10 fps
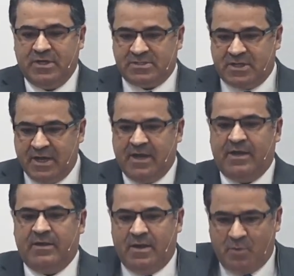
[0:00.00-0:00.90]
and
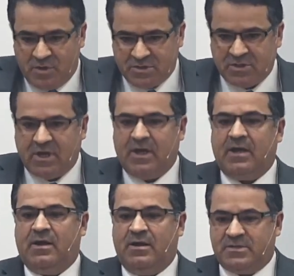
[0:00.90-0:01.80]
with a huge
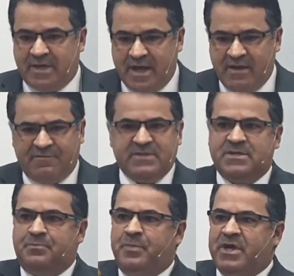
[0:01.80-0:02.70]
body. You know
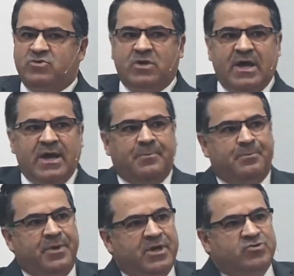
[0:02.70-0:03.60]
why they're
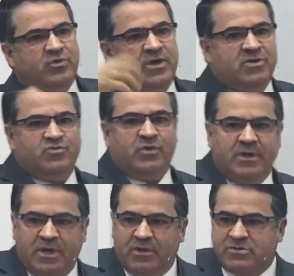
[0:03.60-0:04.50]
trying to do this?
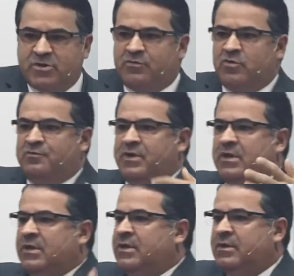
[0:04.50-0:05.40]
Because you want to show
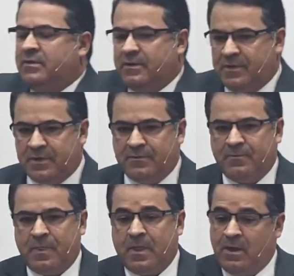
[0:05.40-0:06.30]
off,
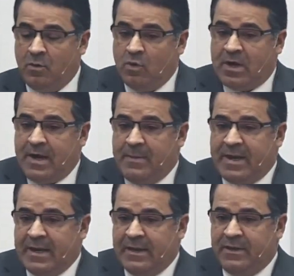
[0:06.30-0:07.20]
carrying big
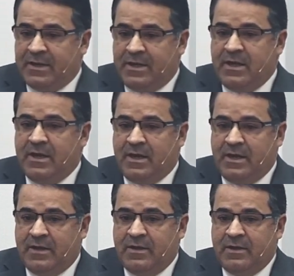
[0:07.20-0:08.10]
weights,
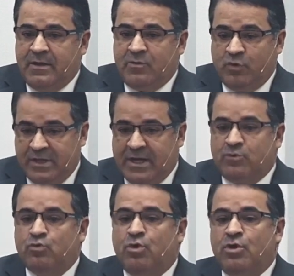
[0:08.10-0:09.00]
and in the
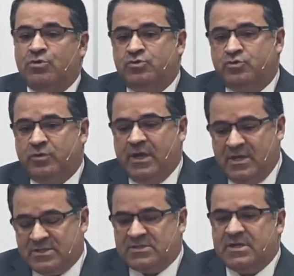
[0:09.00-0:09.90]
individual who is
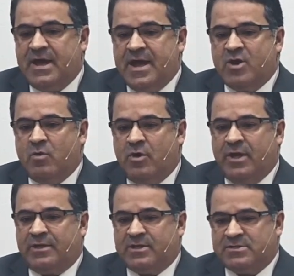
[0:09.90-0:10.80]
careful,
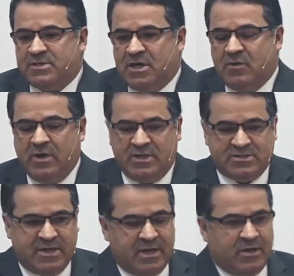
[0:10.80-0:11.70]
he follows an
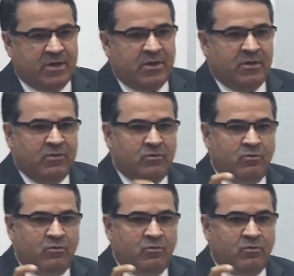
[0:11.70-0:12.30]
instruction,